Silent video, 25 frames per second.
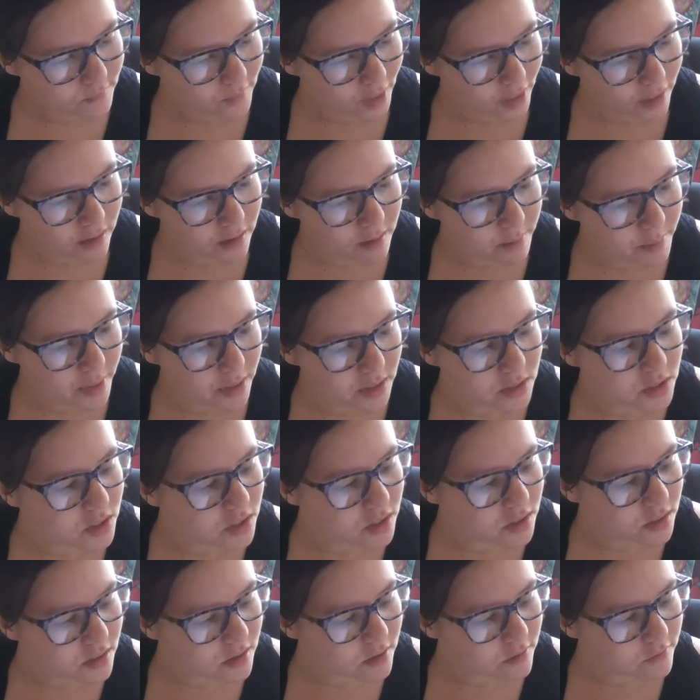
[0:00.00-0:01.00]
80
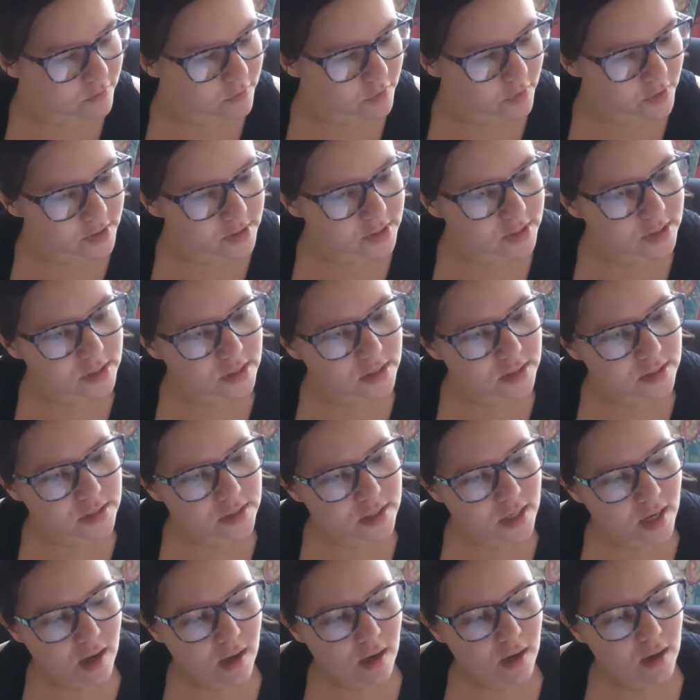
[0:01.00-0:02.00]
pages of
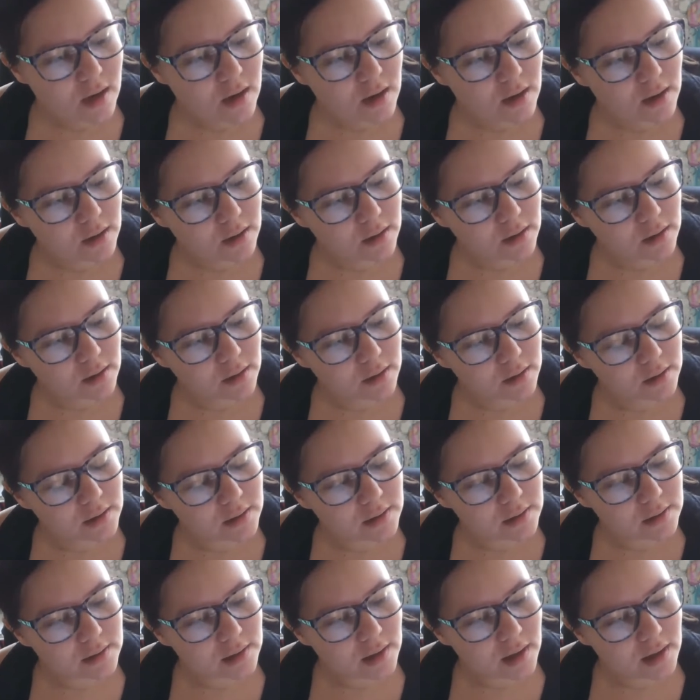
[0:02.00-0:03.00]
craziness.
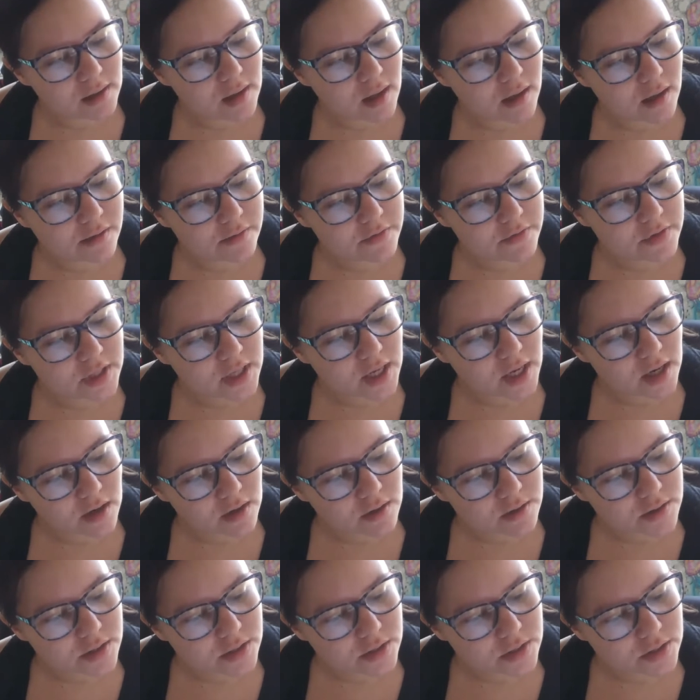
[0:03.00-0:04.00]
A lot of the
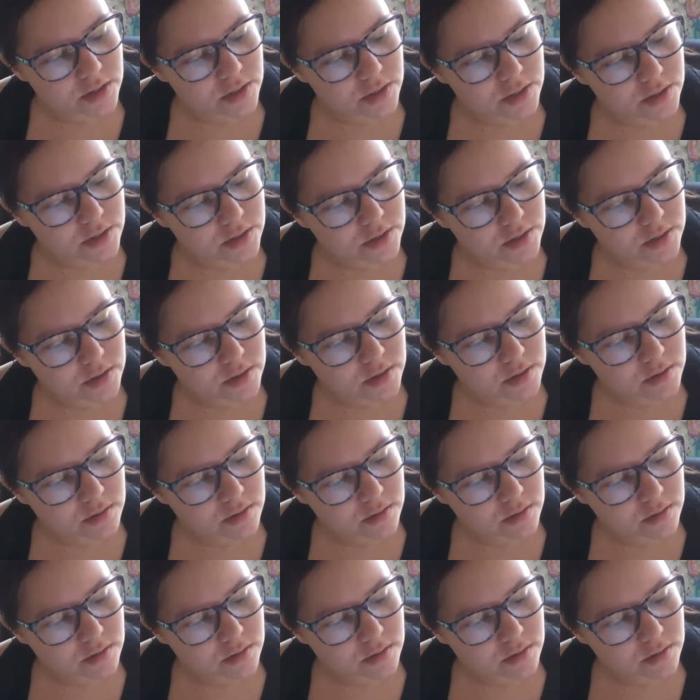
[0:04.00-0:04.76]
characters,